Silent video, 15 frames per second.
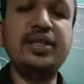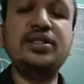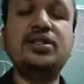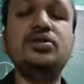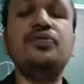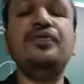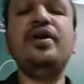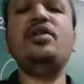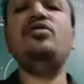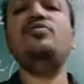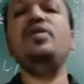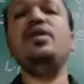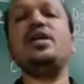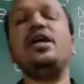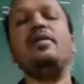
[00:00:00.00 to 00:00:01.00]
so when you
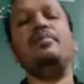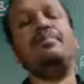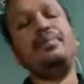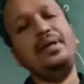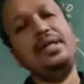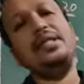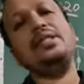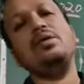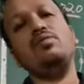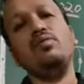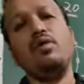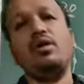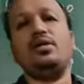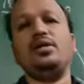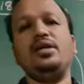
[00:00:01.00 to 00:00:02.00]
will complete the
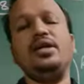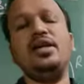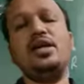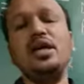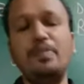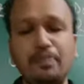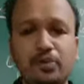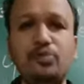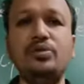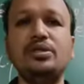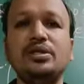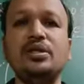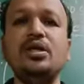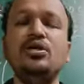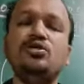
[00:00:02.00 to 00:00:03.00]
work in a
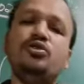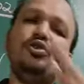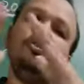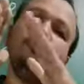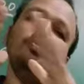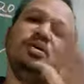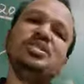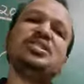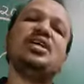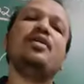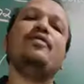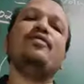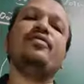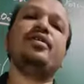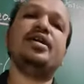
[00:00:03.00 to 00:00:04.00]
computer, so you must
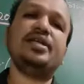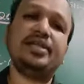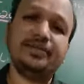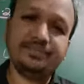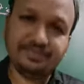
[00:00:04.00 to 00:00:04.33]
cover it.